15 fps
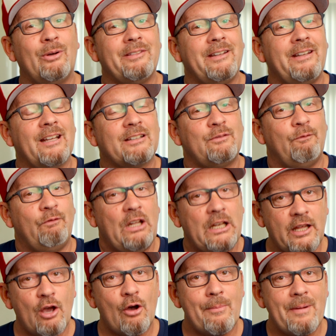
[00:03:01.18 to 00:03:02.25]
on the next
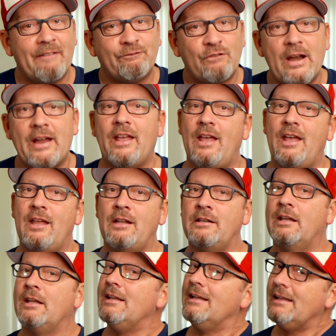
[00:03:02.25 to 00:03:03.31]
video, my friend,
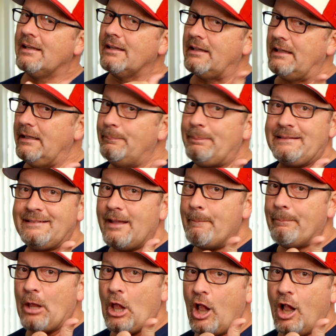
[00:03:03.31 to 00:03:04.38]
keep it
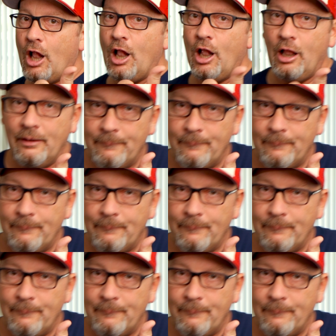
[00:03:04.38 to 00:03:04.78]
simple.